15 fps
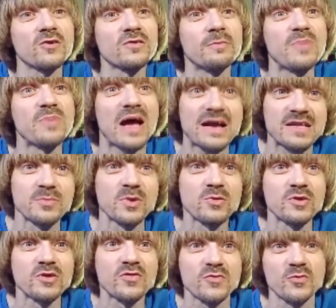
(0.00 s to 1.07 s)
and then back to
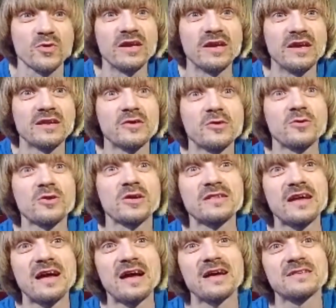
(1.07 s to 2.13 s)
building 3 to go to
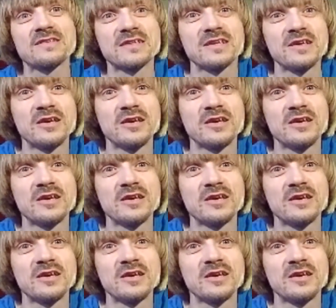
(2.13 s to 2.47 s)
class.